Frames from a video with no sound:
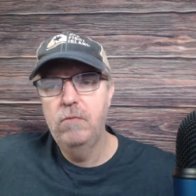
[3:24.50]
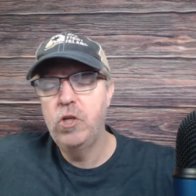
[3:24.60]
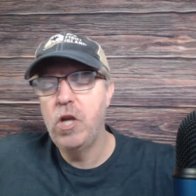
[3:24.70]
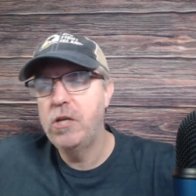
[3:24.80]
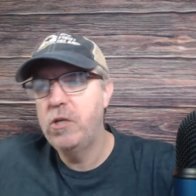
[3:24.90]

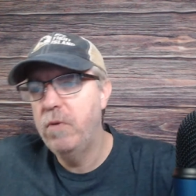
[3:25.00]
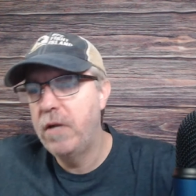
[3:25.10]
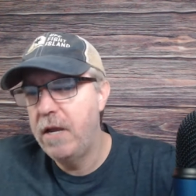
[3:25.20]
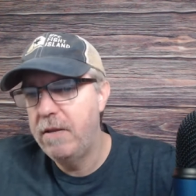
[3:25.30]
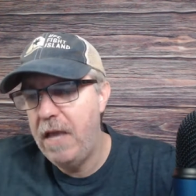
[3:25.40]
Joshua
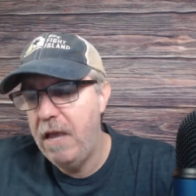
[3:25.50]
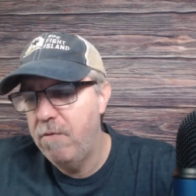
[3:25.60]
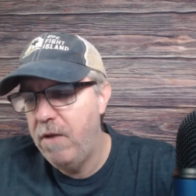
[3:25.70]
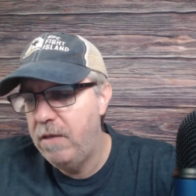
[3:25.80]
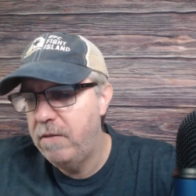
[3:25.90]
got his
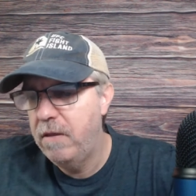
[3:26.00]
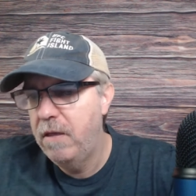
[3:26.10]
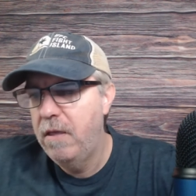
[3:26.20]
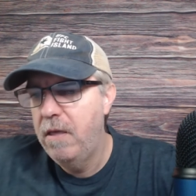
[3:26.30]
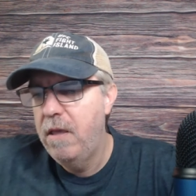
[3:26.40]
hand raised,
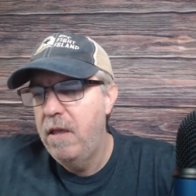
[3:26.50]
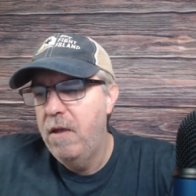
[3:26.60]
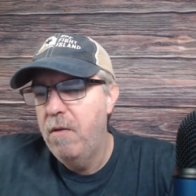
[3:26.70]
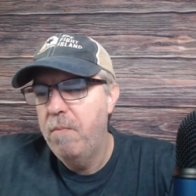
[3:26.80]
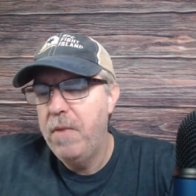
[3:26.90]

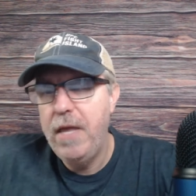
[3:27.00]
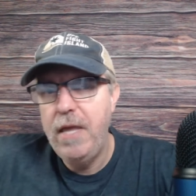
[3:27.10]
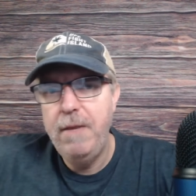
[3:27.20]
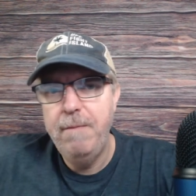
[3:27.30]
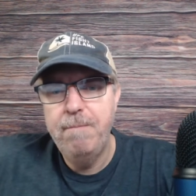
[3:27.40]

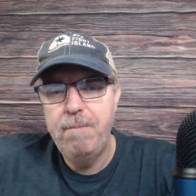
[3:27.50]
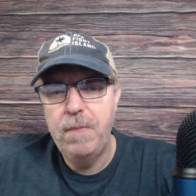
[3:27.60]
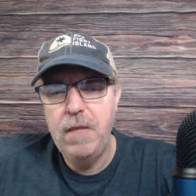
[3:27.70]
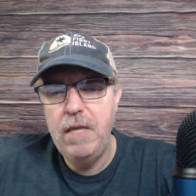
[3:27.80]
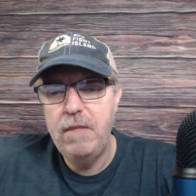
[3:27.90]
but
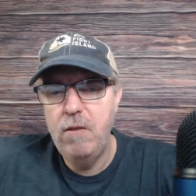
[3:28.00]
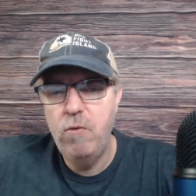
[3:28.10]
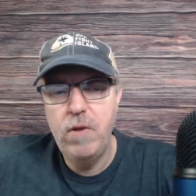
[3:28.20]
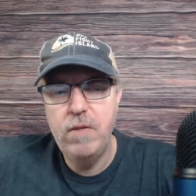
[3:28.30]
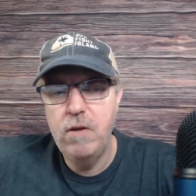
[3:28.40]
he
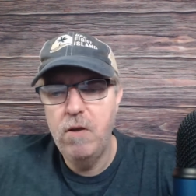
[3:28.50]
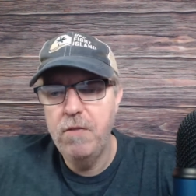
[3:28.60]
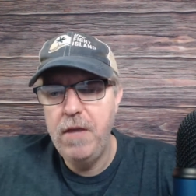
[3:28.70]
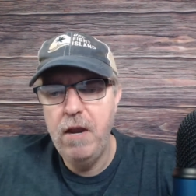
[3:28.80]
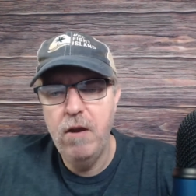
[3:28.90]
still wasn't
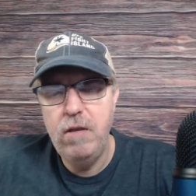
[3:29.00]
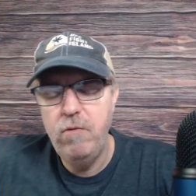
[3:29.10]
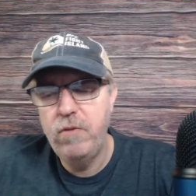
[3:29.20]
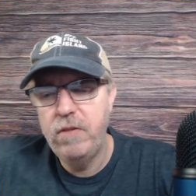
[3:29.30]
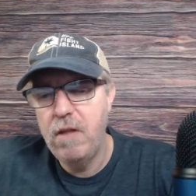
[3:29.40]
all there. He
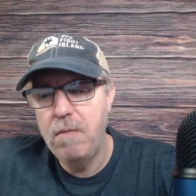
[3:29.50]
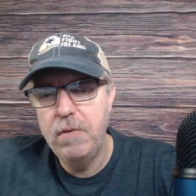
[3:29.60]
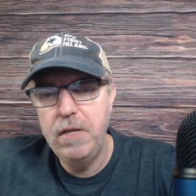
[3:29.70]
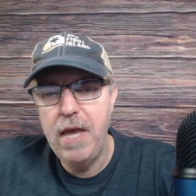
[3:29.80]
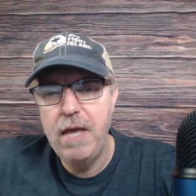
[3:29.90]
was
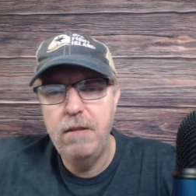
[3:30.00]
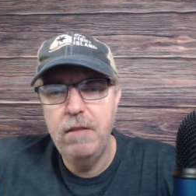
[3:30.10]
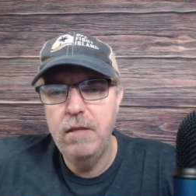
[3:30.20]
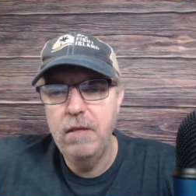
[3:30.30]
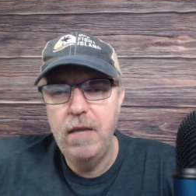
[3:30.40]
stumbling out of
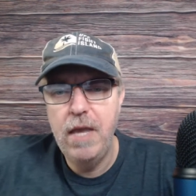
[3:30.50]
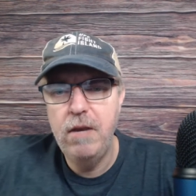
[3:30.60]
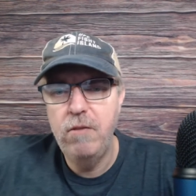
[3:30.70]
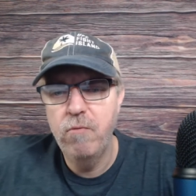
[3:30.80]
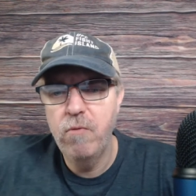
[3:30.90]
the
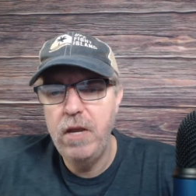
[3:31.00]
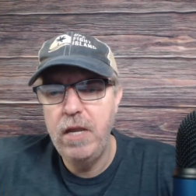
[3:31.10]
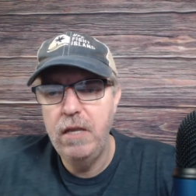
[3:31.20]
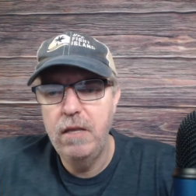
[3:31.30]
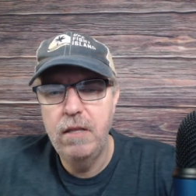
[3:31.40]
out of the
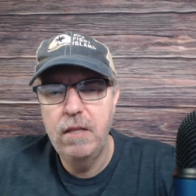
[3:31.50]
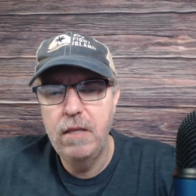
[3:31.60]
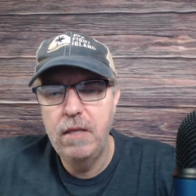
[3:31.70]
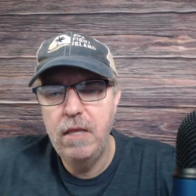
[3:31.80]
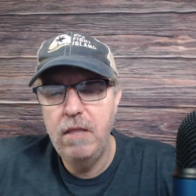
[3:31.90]
ring
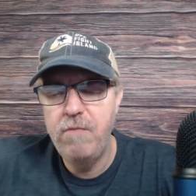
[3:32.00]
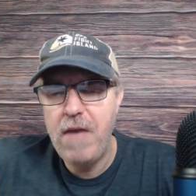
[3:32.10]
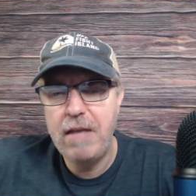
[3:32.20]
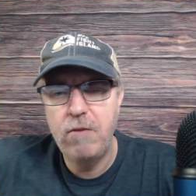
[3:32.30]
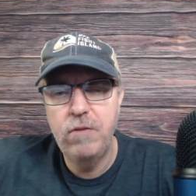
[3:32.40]
his
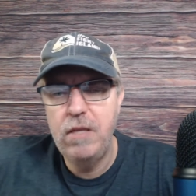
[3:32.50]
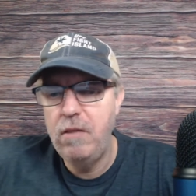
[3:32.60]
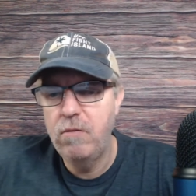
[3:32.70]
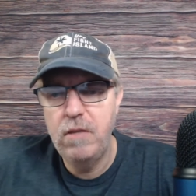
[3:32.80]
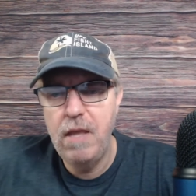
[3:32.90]

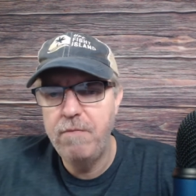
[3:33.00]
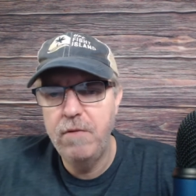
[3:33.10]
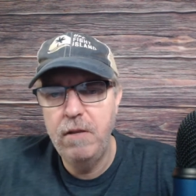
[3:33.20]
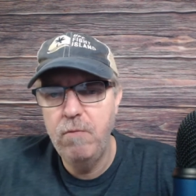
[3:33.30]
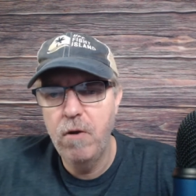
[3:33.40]
faculties
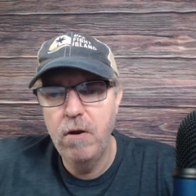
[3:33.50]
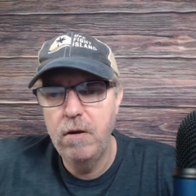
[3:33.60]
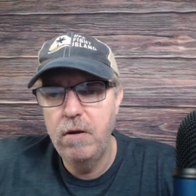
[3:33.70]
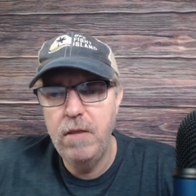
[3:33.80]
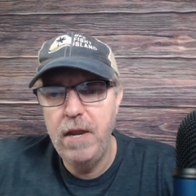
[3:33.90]
definitely
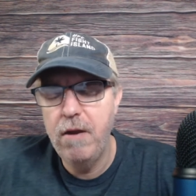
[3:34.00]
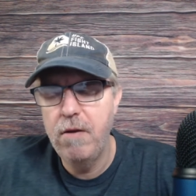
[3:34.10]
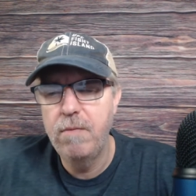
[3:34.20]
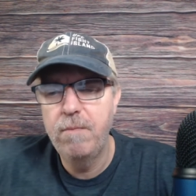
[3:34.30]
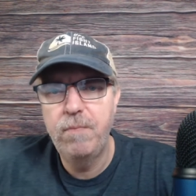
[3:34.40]
weren't
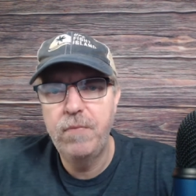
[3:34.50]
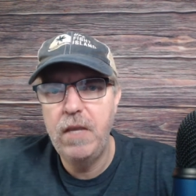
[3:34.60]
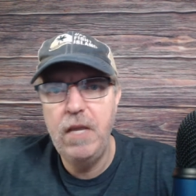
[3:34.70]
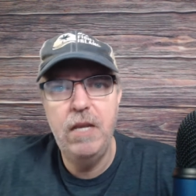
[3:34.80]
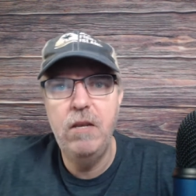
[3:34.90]
there.
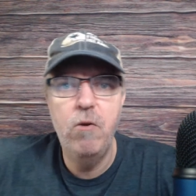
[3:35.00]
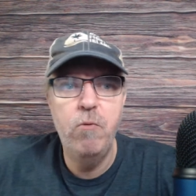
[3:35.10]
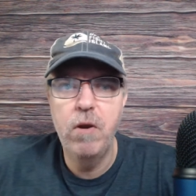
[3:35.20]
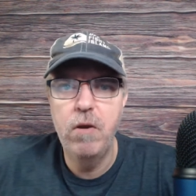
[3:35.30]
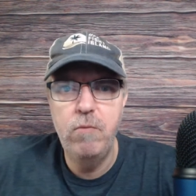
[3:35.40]
He didn't know
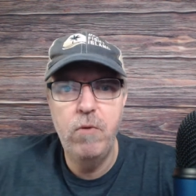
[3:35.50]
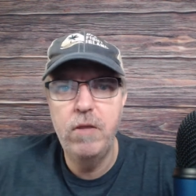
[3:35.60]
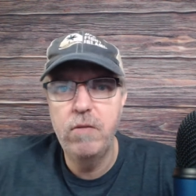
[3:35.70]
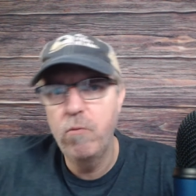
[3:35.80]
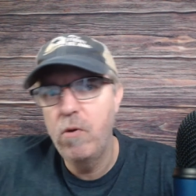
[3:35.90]
where he
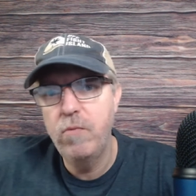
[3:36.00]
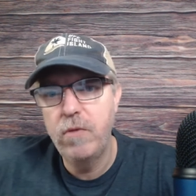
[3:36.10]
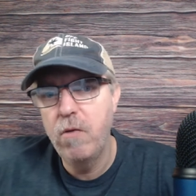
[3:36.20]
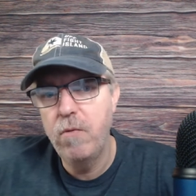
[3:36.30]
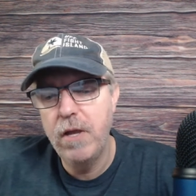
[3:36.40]
was or what
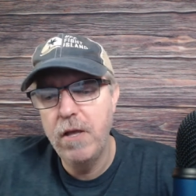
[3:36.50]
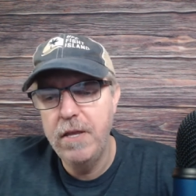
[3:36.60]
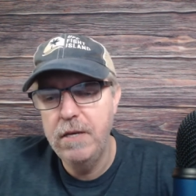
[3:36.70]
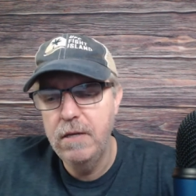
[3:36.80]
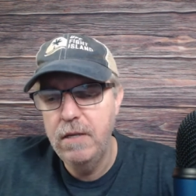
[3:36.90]
was going on.